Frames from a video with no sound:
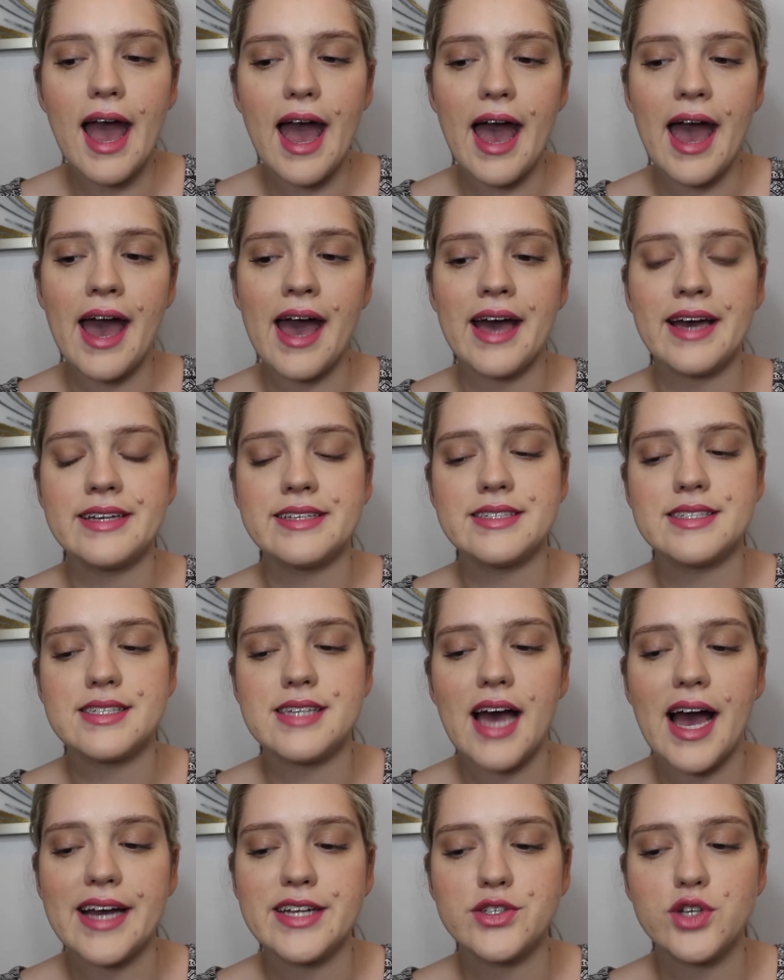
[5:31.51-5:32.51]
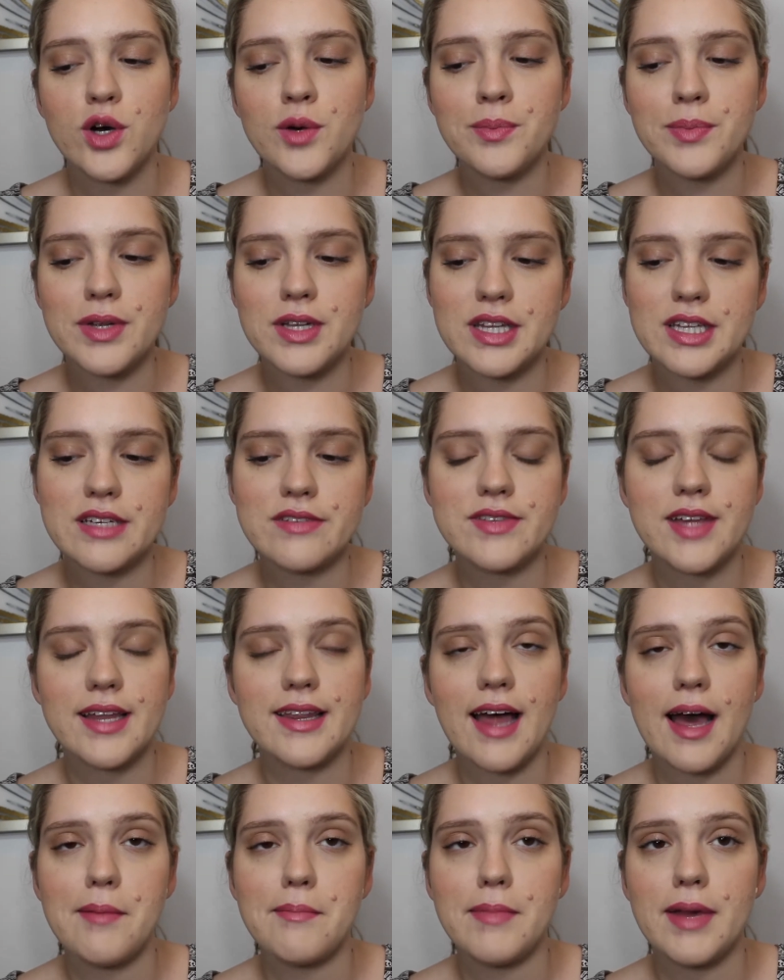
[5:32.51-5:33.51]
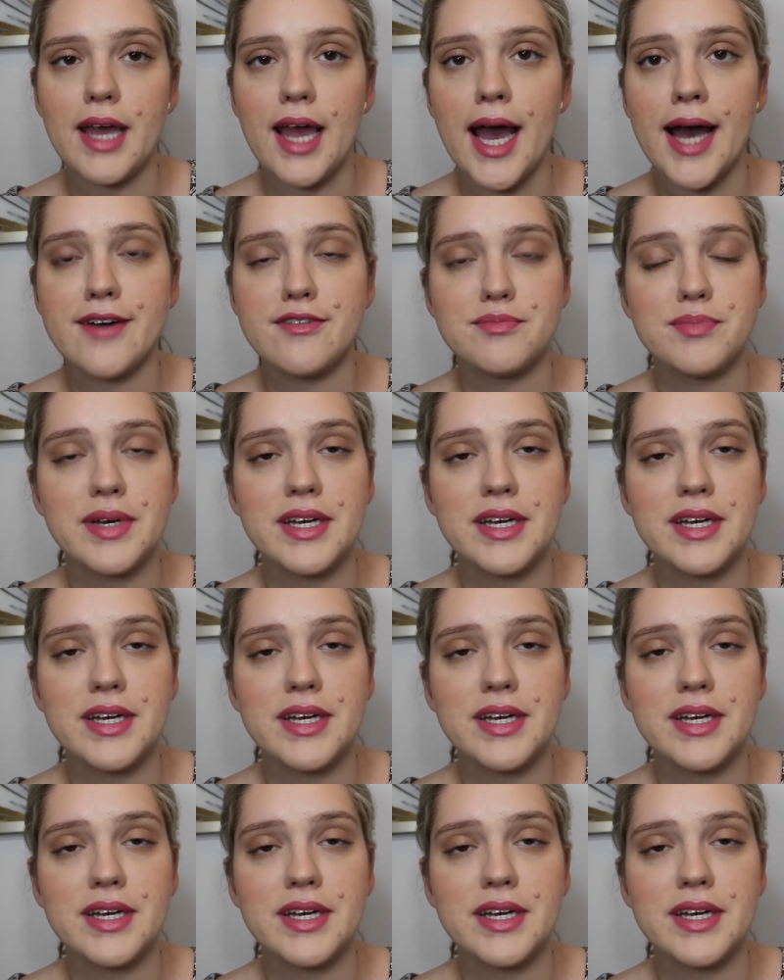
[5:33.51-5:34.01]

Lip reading: And I don't believe that that may have